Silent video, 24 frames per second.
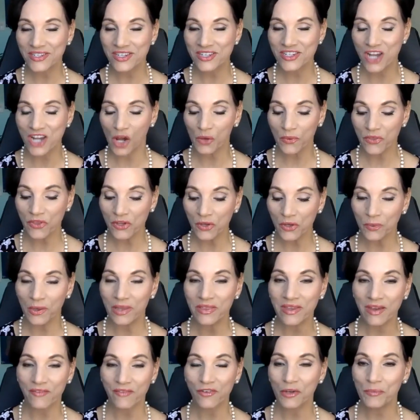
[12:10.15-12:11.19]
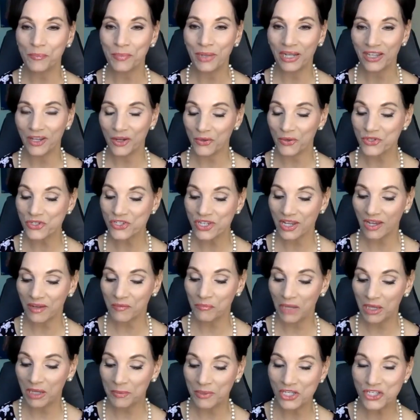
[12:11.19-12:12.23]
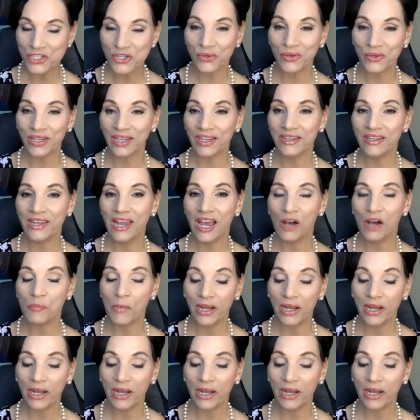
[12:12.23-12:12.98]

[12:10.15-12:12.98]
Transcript: to talk with you with everybody who's maybe tuning in now.